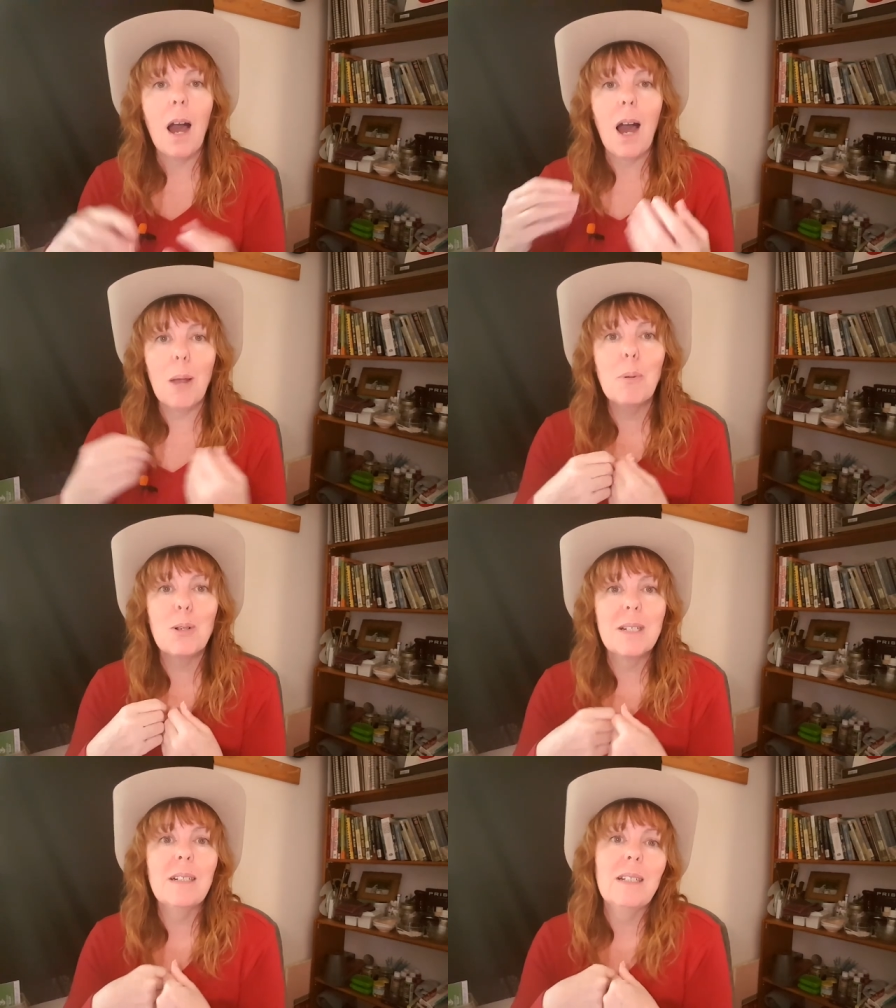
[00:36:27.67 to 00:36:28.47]
I
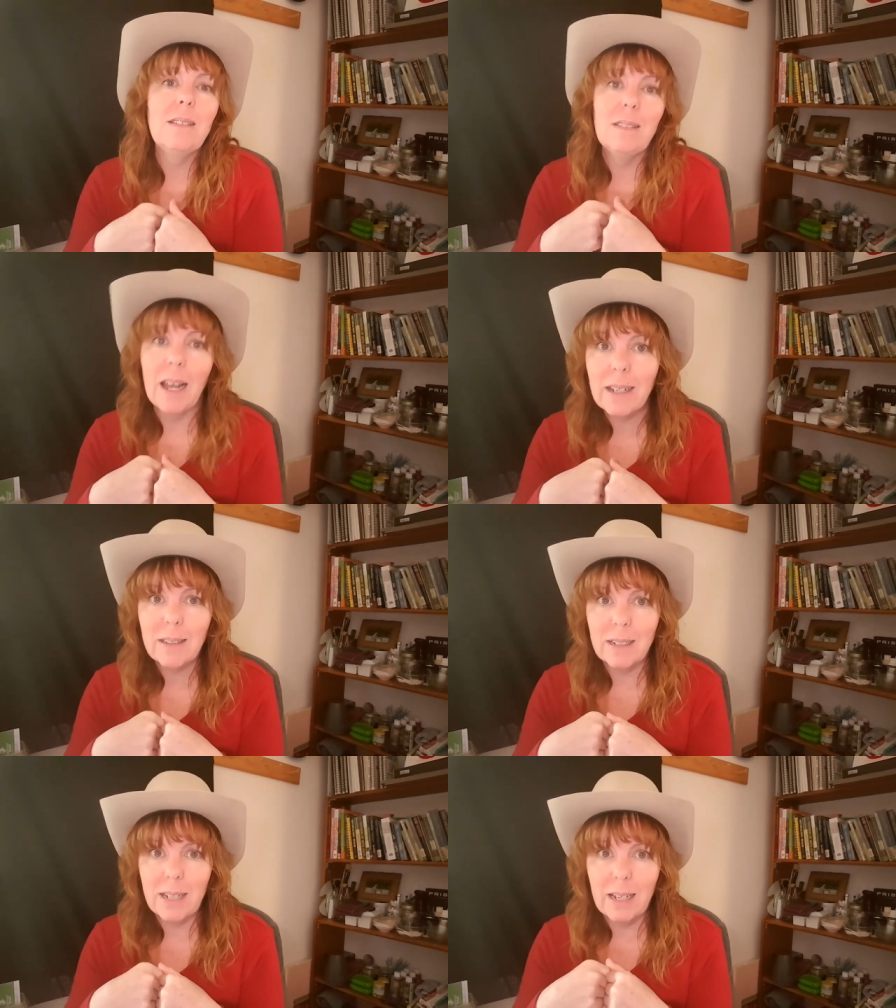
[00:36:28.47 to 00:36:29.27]
personally like
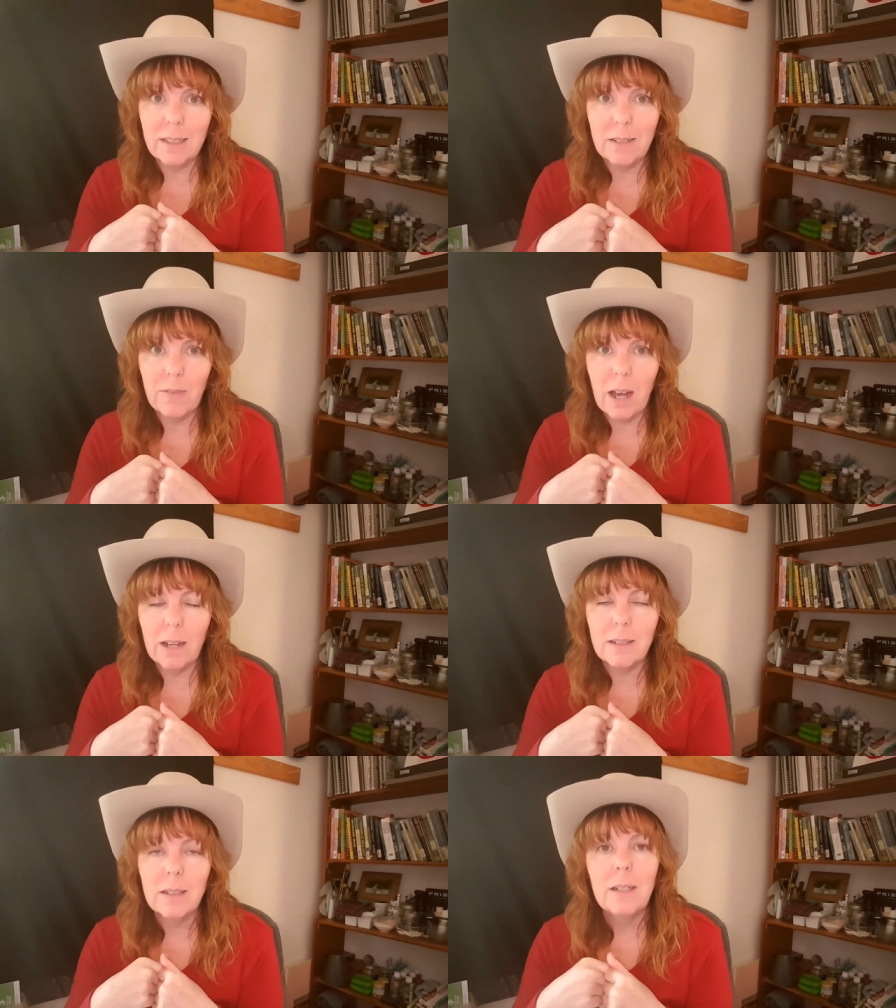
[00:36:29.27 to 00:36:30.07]
the taste of
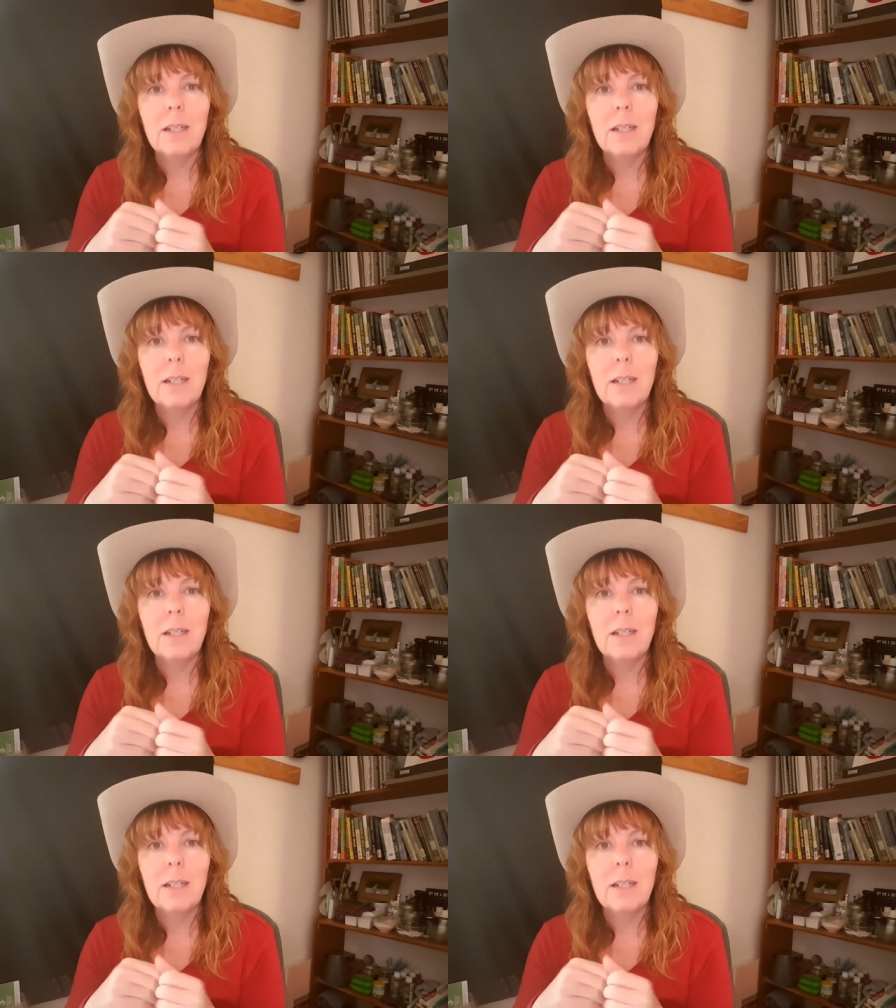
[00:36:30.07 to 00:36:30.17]
that.